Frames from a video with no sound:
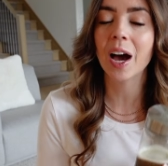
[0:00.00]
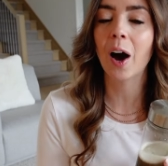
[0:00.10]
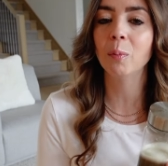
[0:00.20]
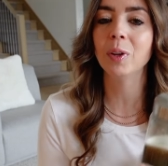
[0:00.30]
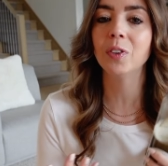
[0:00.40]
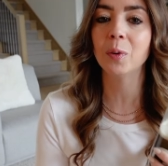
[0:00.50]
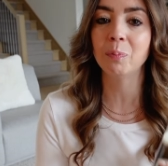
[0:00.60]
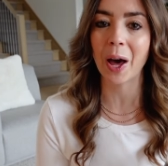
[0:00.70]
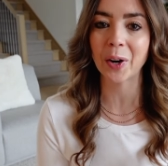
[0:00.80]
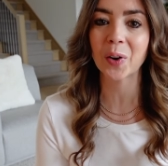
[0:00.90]
to help me feel
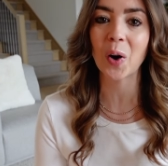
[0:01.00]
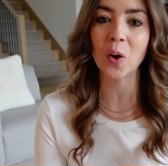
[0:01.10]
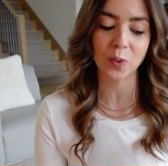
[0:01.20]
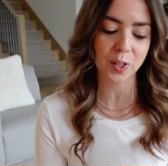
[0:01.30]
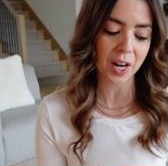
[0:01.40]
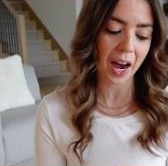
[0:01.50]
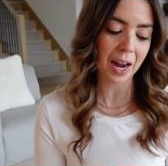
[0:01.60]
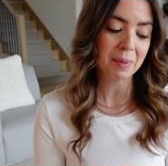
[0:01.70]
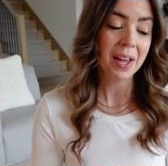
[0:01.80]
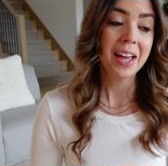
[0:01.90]
better over
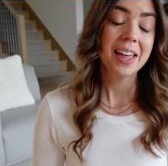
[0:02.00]
time.